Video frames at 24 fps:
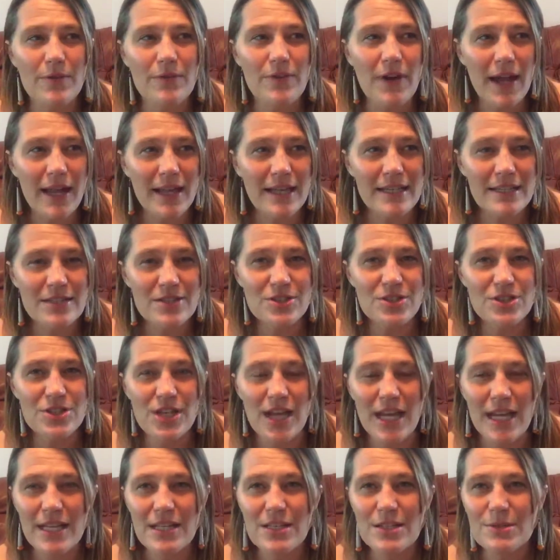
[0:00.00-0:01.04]
if I can
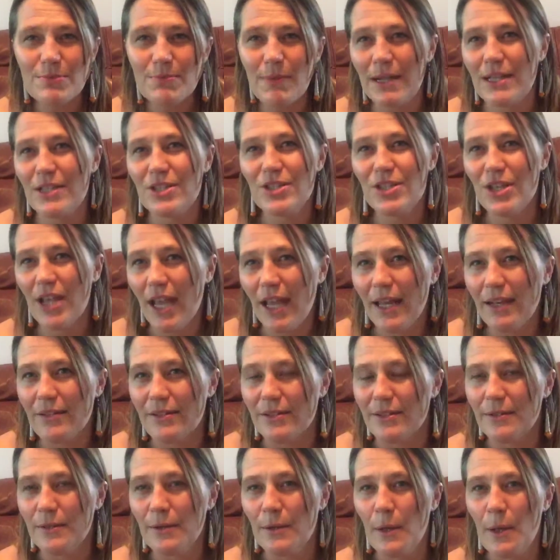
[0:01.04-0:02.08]
change my
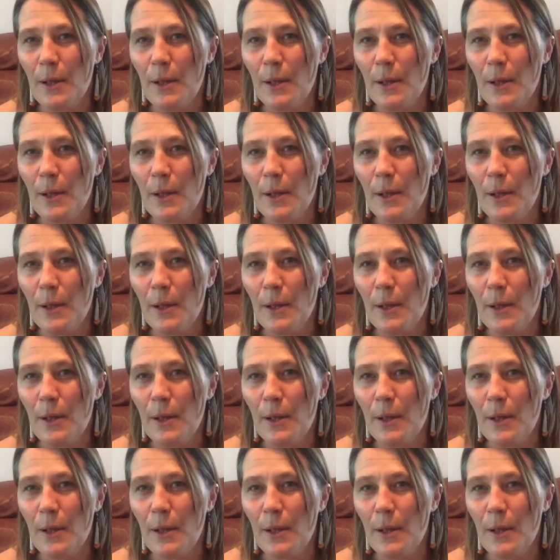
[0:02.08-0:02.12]
channel